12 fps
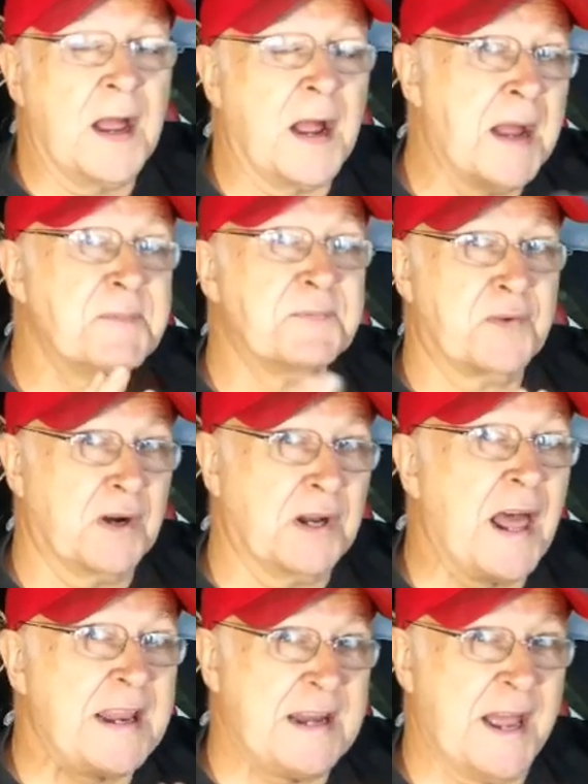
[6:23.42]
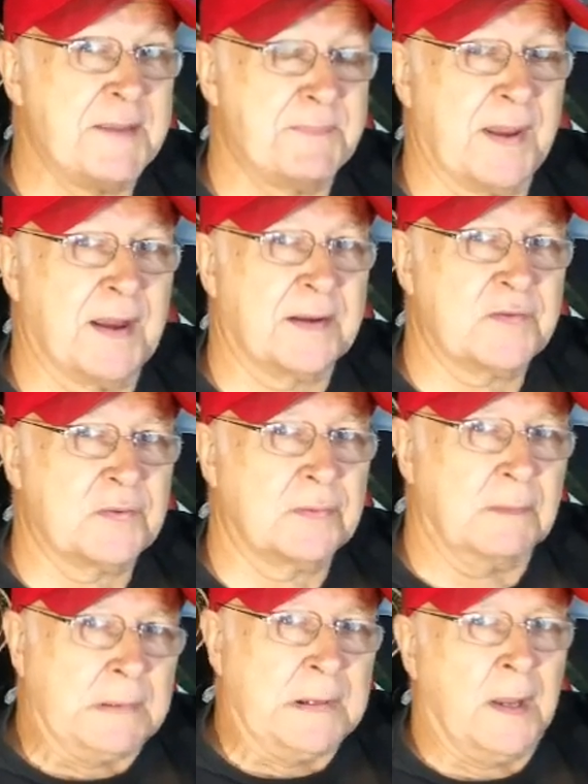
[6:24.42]
Aim for a late apex
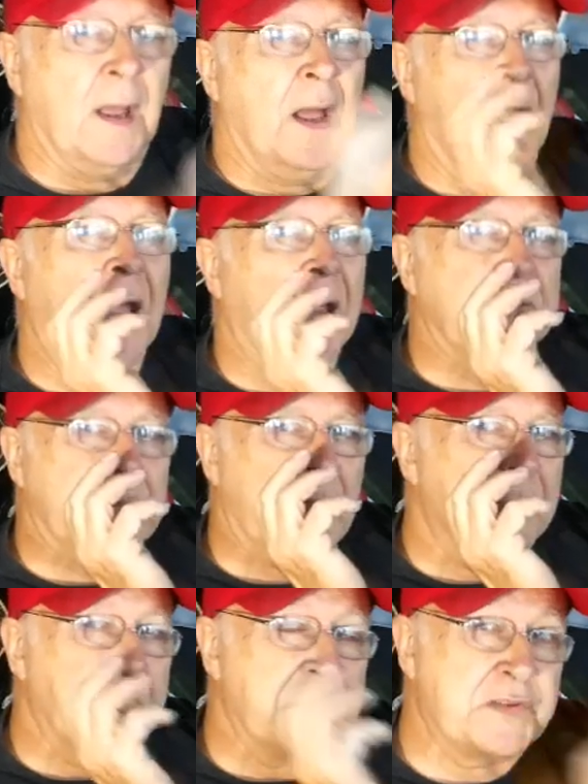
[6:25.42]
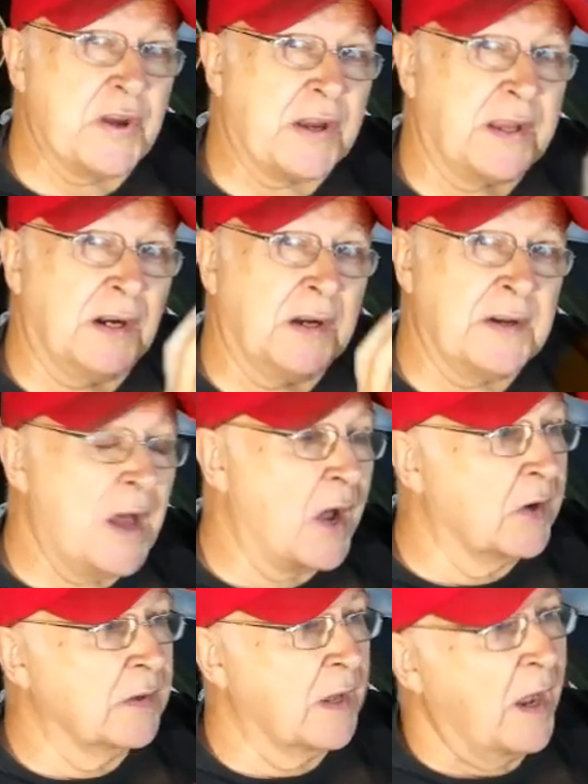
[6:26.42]
and take particular
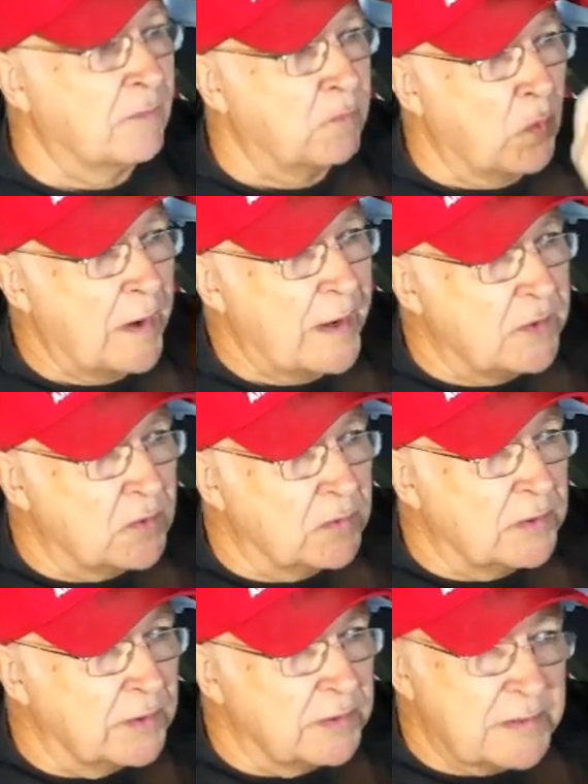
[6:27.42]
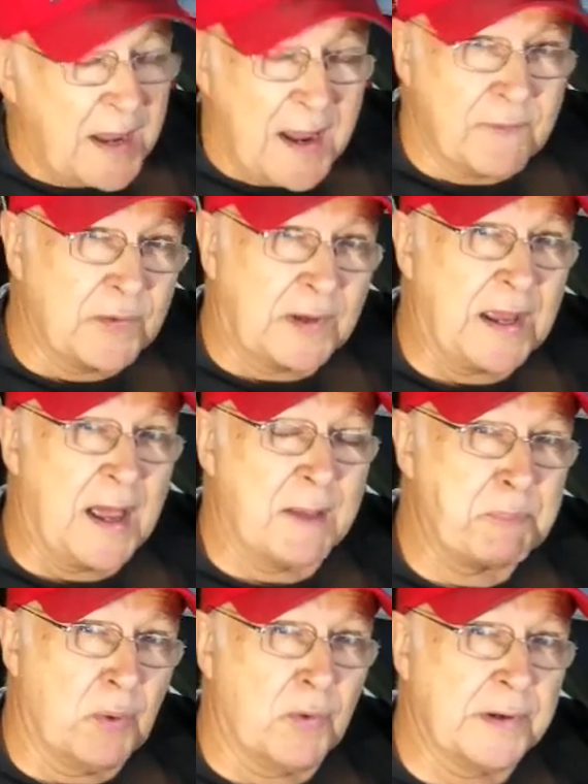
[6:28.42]
note of where you need to have the car
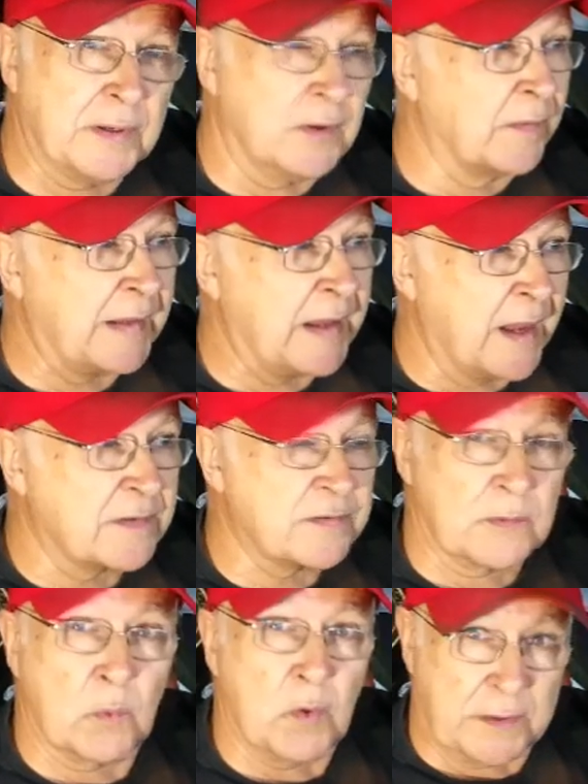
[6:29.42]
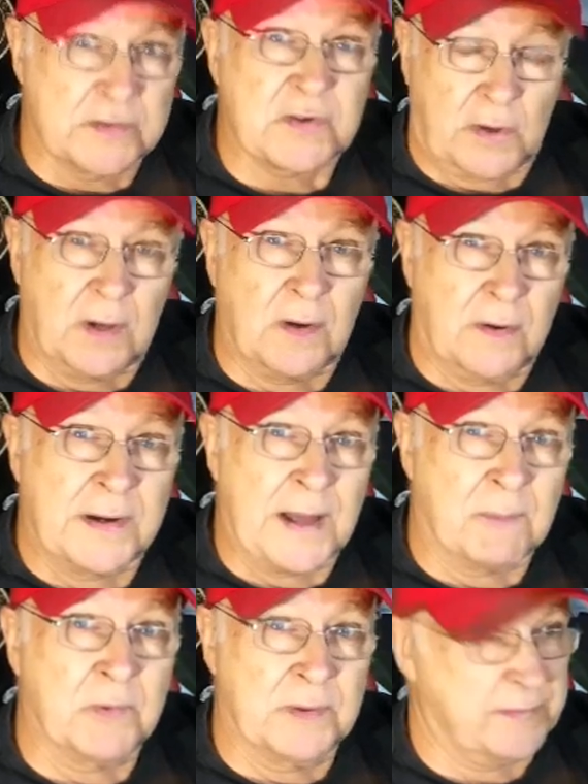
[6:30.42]
pointed on the exit, what it's got to line
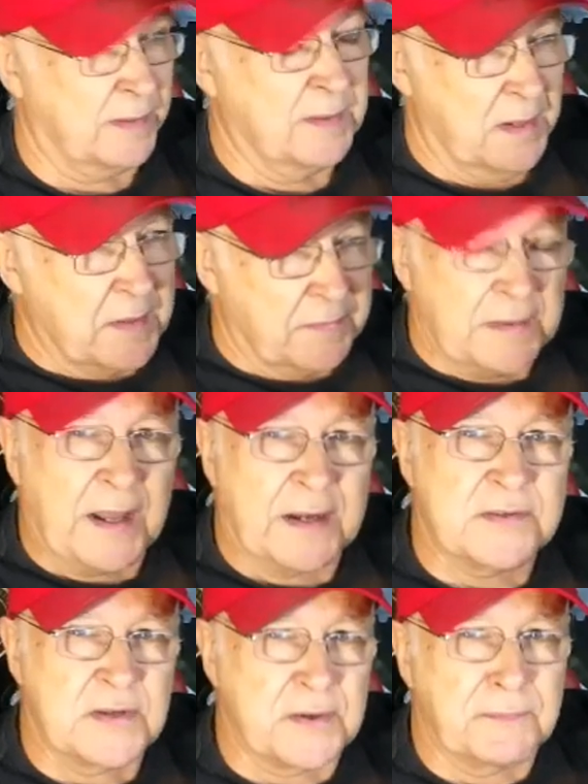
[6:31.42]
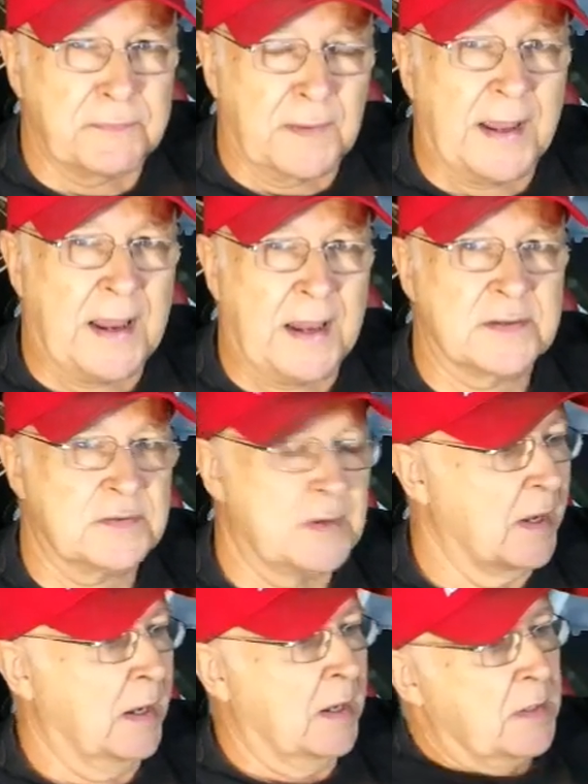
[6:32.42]
up with the next set of flags.
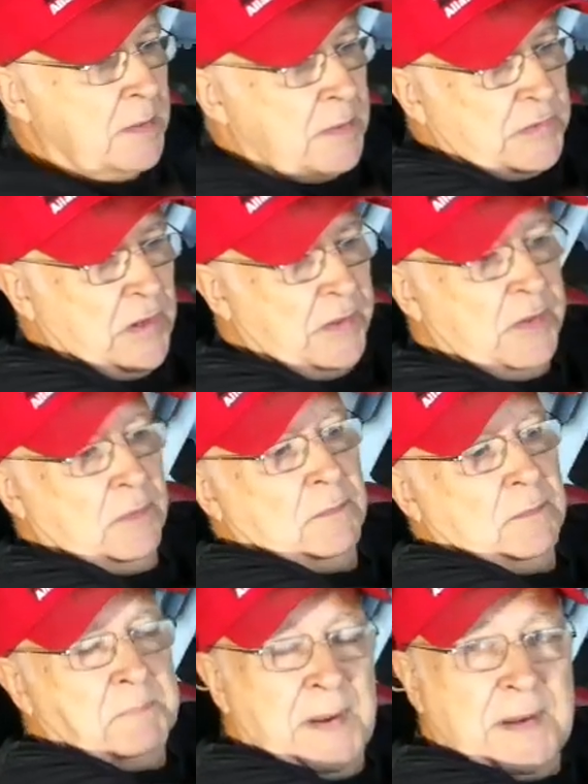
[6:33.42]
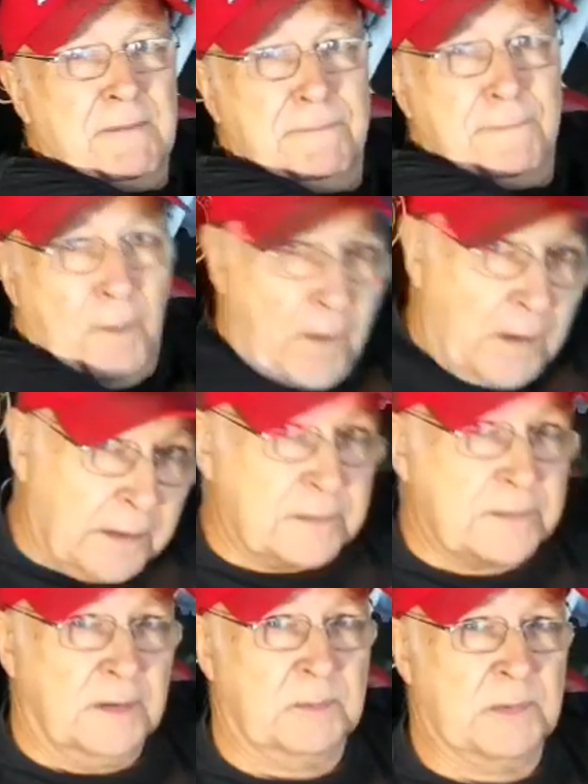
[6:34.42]
So you make a
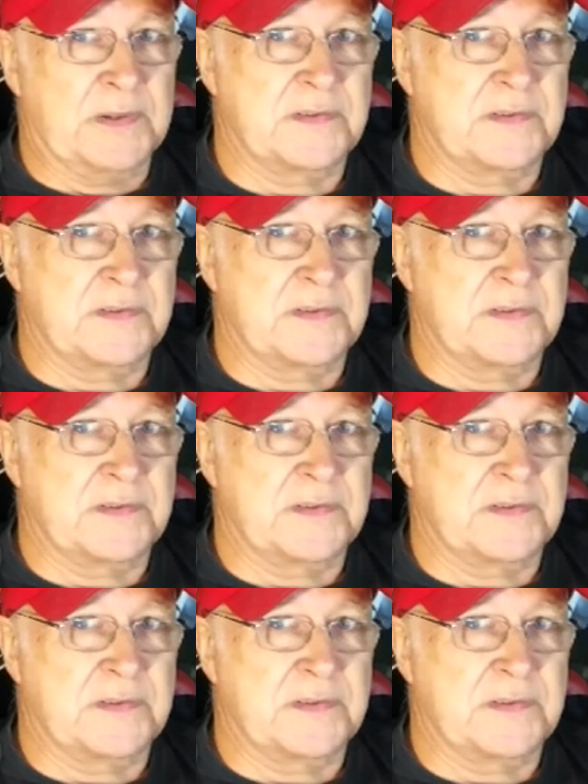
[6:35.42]
violent turn with the